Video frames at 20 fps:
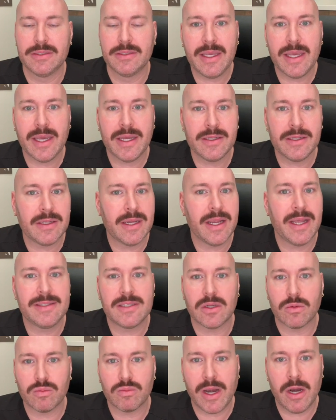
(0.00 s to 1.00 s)
Again,
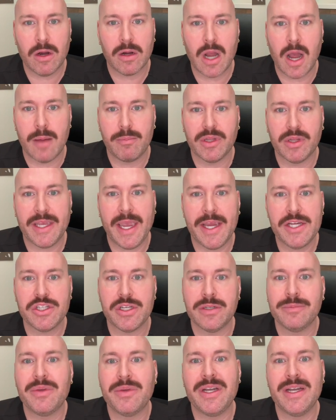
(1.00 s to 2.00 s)
it's a rare
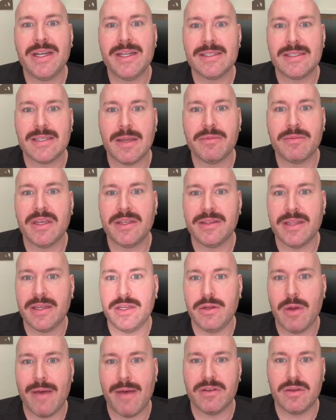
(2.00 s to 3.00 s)
complication, but it is something
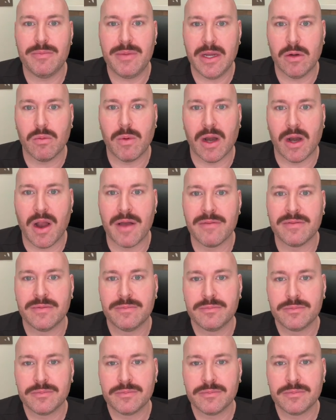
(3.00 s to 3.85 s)
that you have to be aware of.